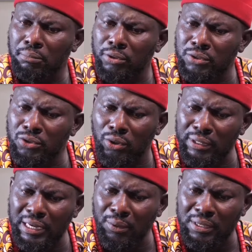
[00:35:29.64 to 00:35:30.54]
But
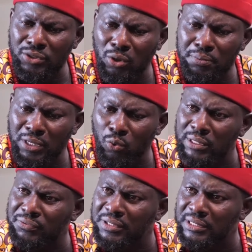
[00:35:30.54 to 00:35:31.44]
during our
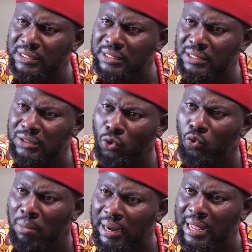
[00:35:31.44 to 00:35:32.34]
subsequent visits to
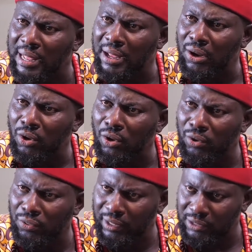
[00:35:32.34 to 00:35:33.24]
Obana
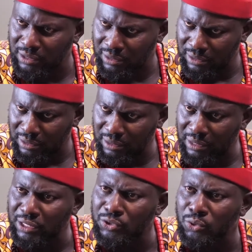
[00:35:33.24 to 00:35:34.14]
on the
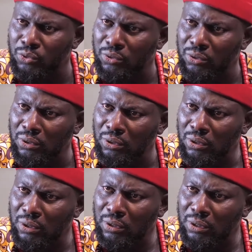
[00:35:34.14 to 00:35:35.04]
issue,
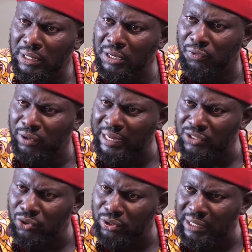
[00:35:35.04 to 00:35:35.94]
he further
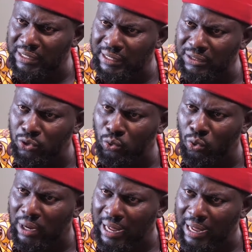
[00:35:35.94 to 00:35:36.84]
instructed that
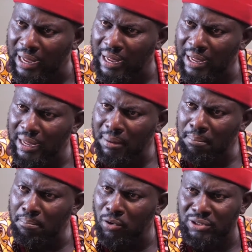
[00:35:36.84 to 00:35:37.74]
Chukwuka
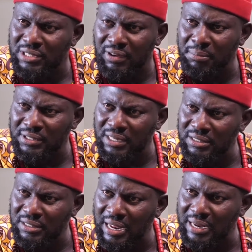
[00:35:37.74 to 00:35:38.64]
must never be
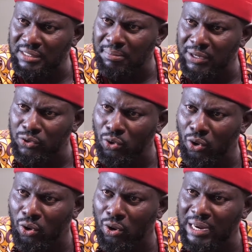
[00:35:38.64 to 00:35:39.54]
chastised by you
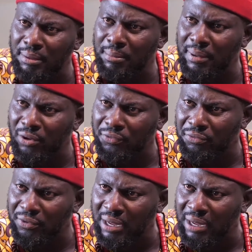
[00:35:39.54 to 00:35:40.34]
or any member of your